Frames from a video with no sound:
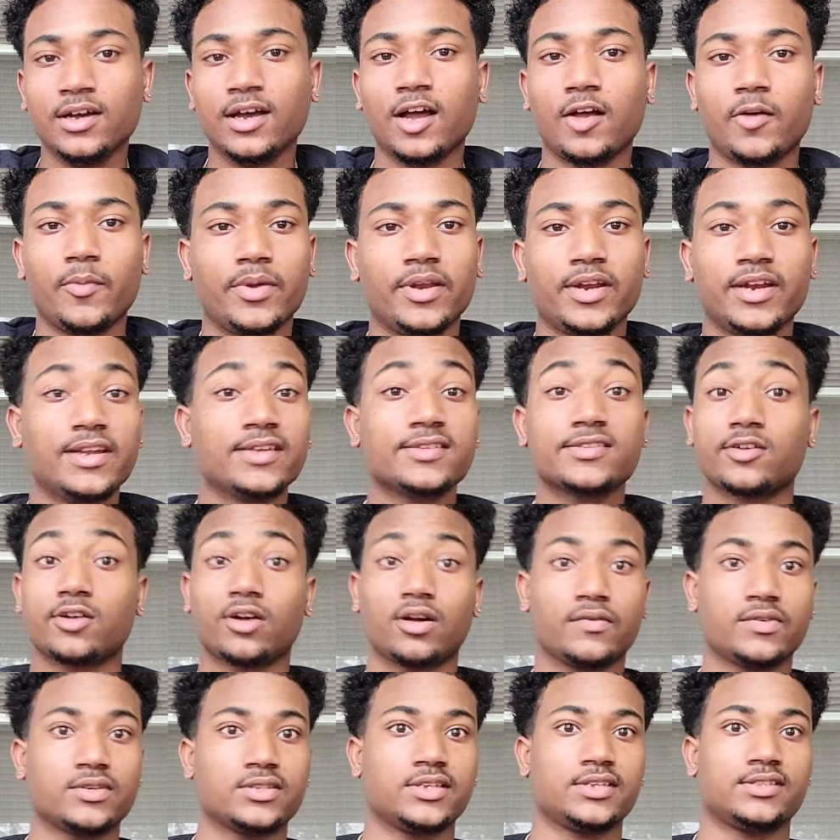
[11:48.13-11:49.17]
I mean, it isn't
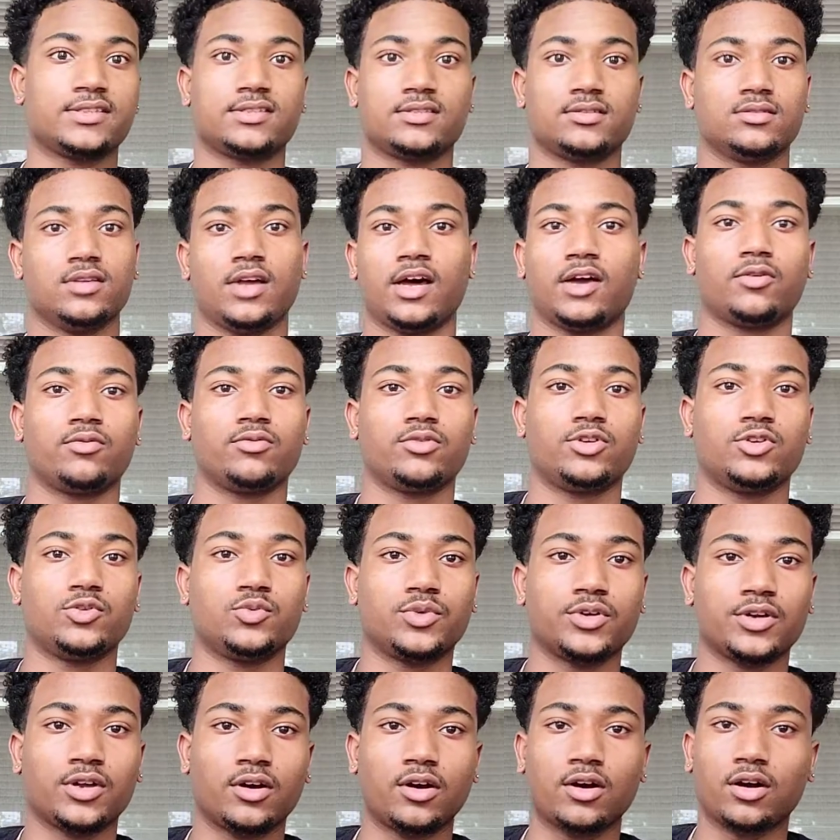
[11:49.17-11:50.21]
obviously, I don't
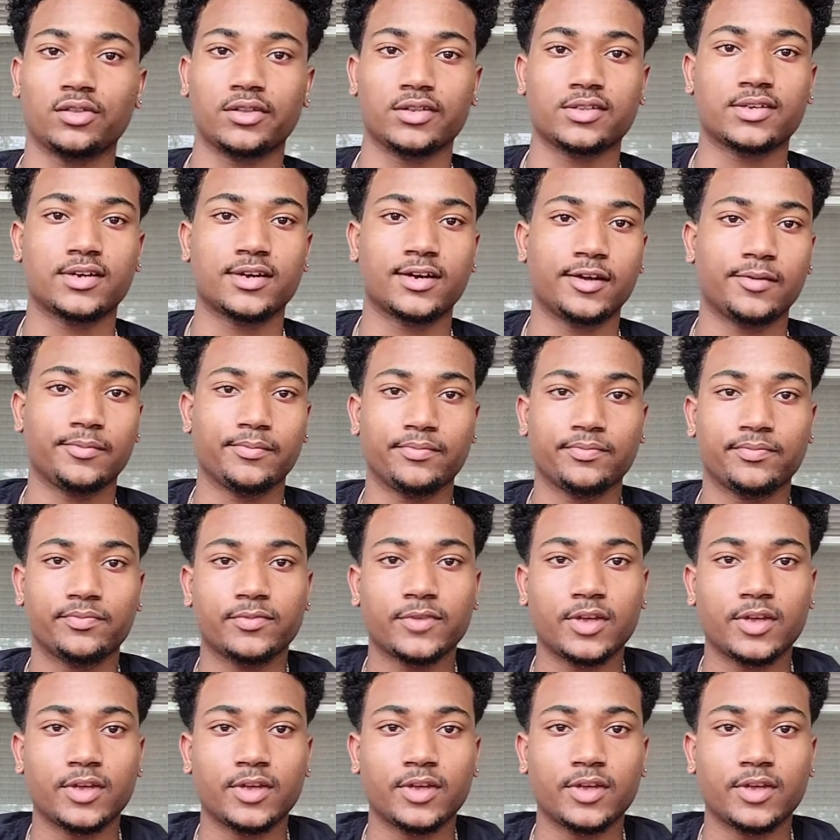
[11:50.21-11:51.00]
do it all the time.